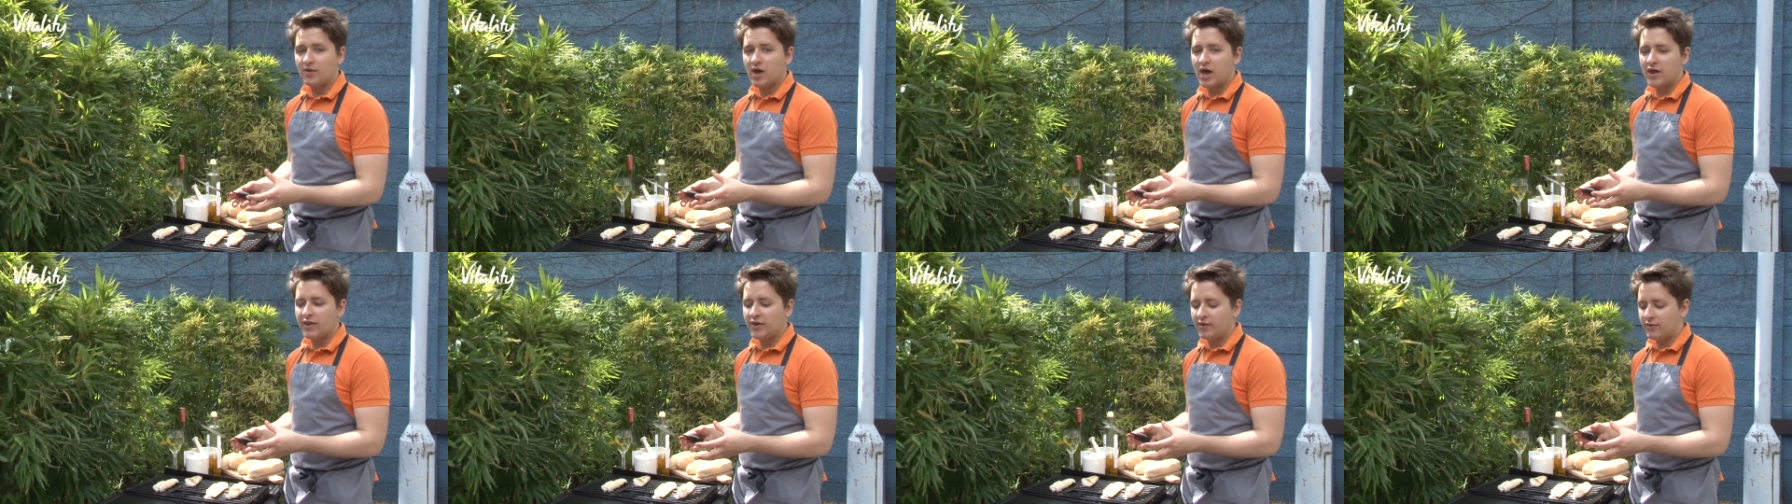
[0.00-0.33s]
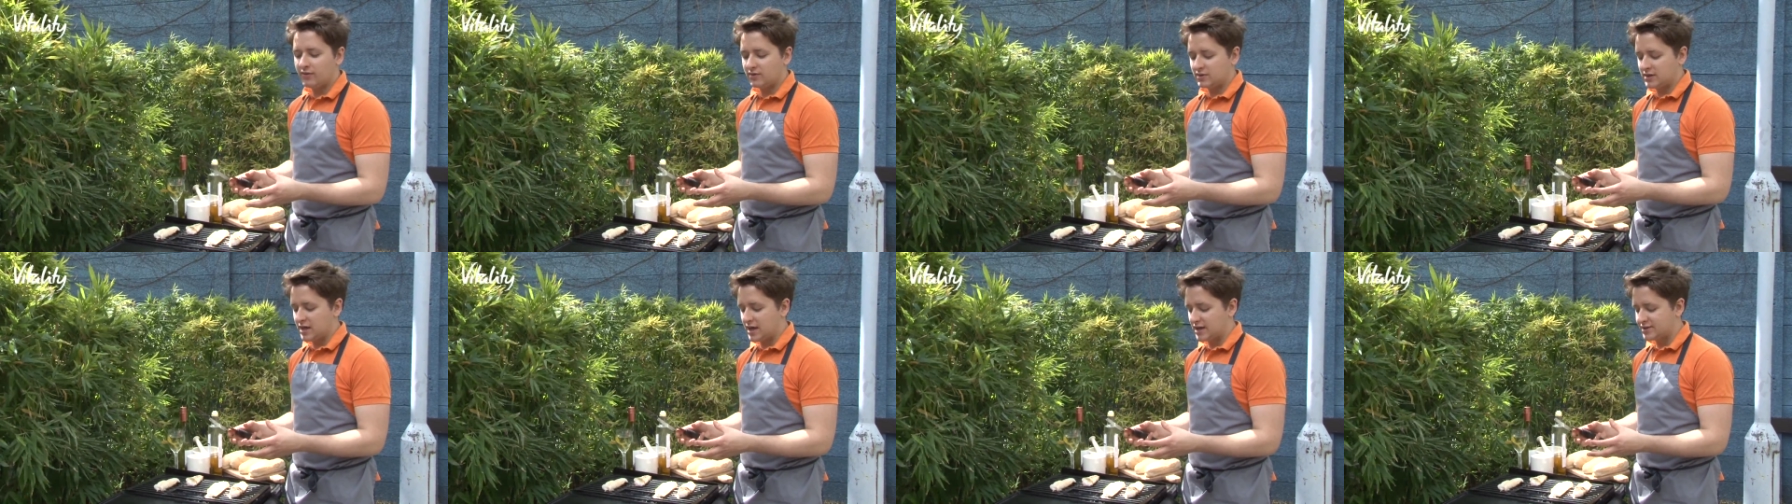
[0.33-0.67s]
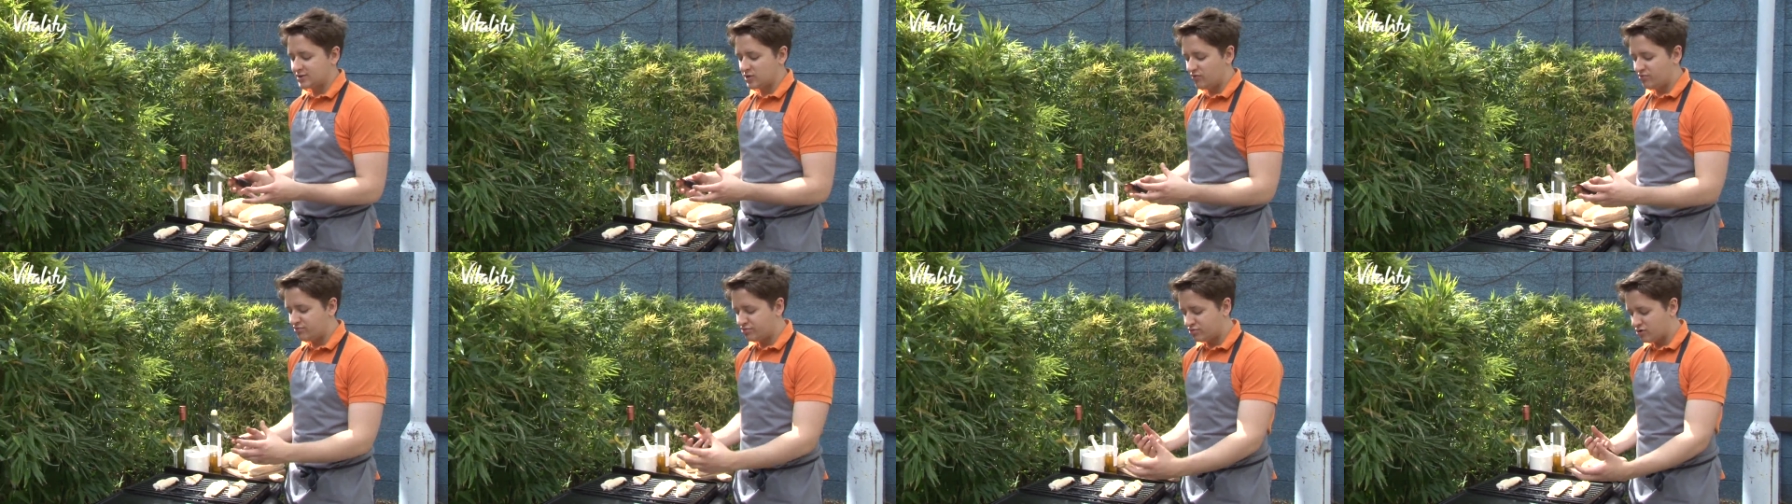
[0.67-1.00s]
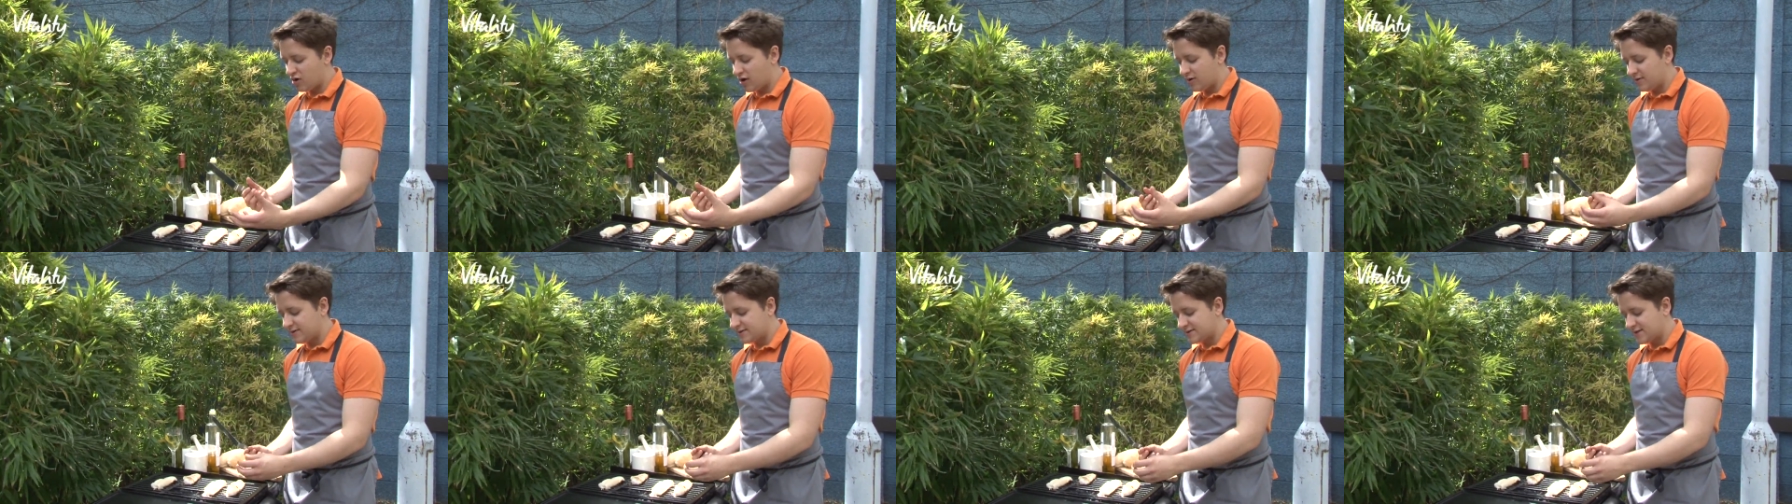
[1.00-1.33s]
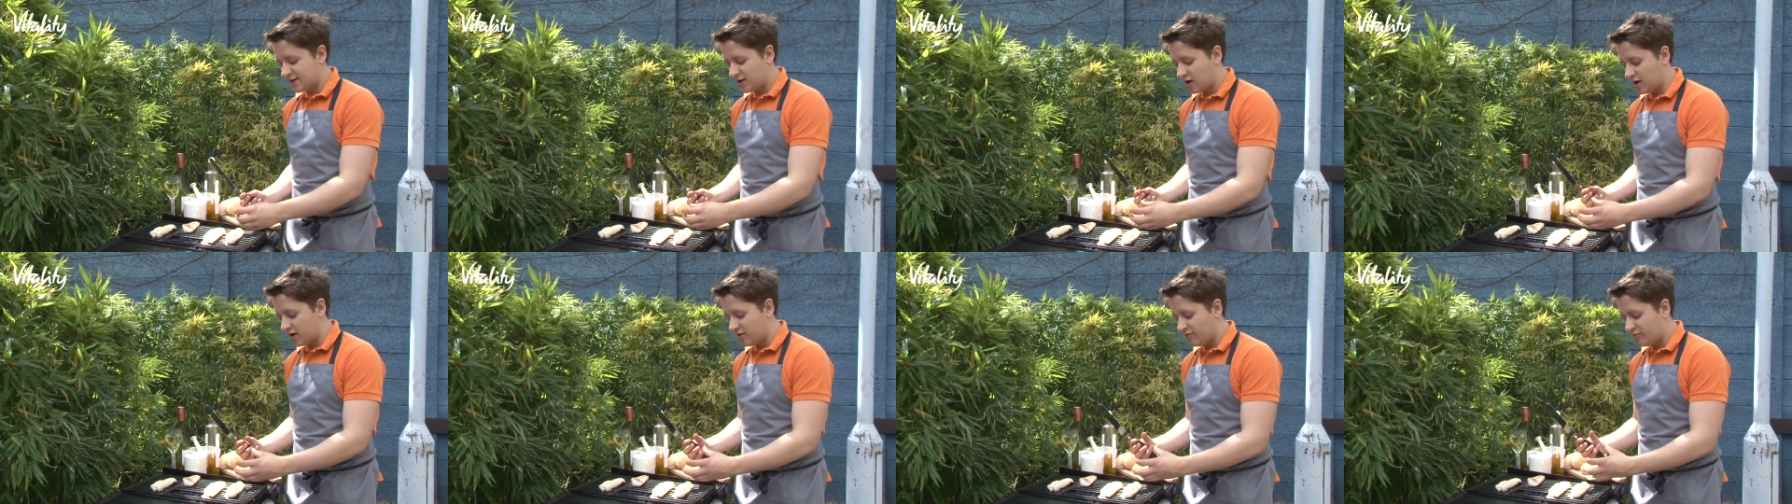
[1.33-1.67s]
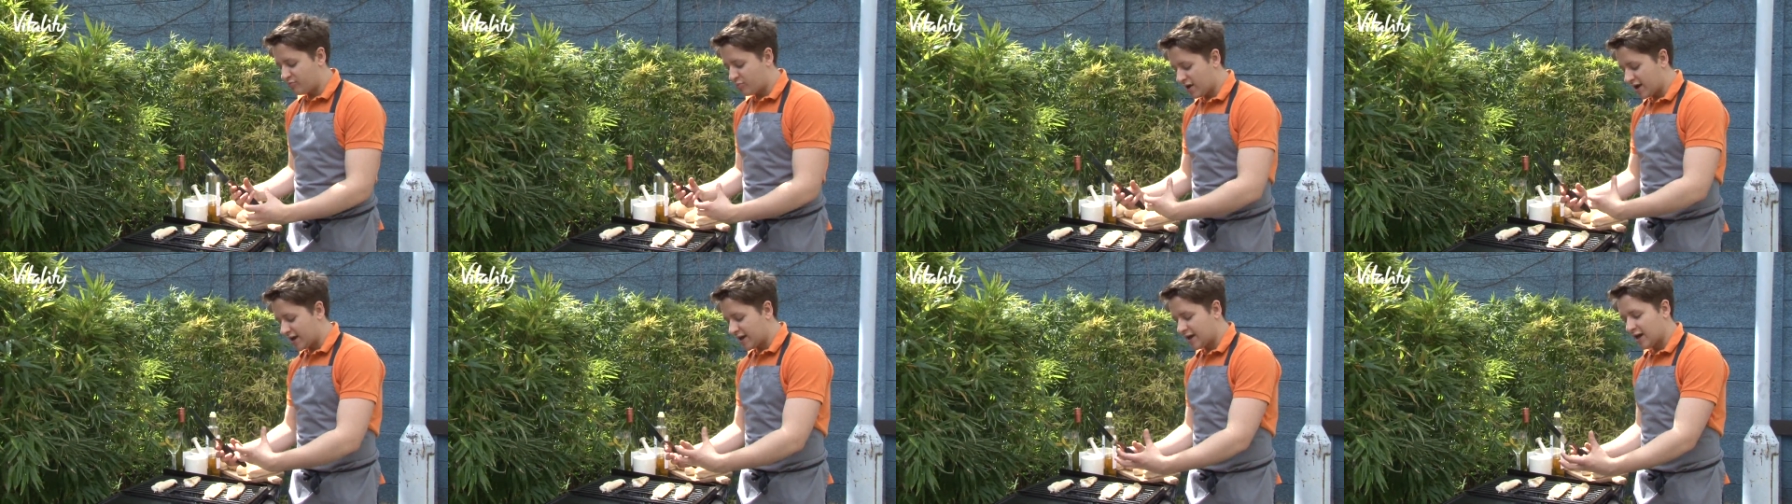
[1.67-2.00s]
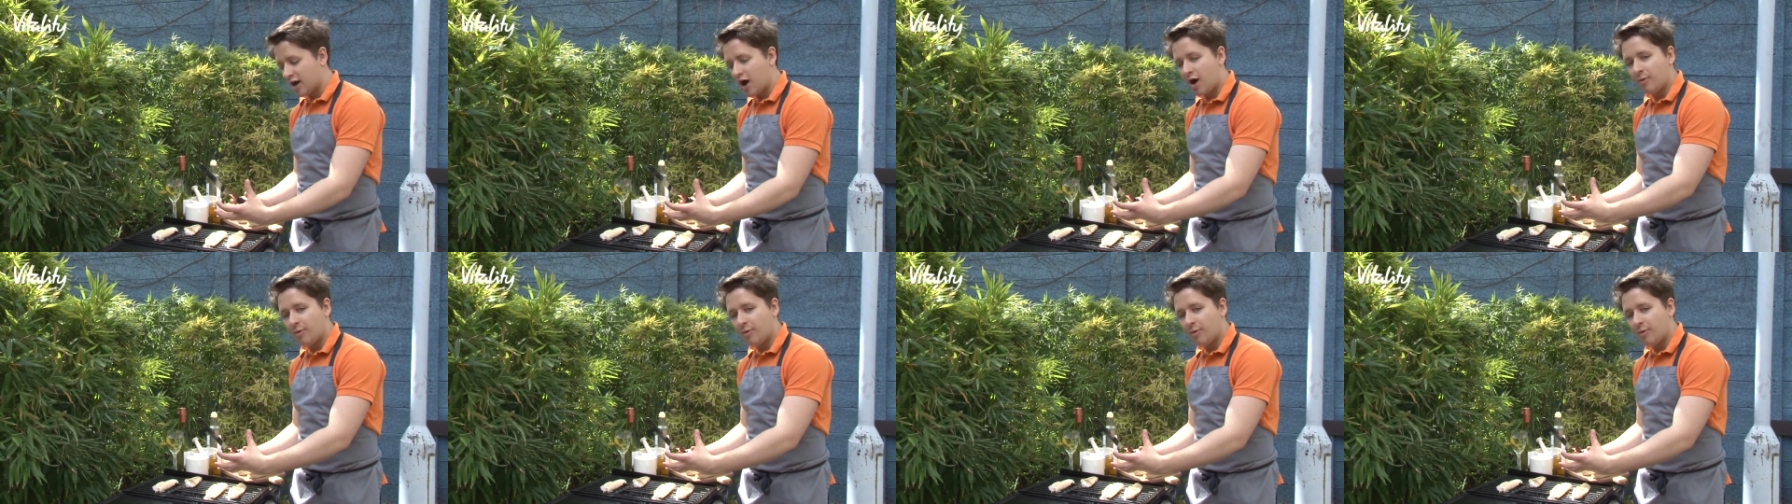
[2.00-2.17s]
and they're sort of prone to kind of breaking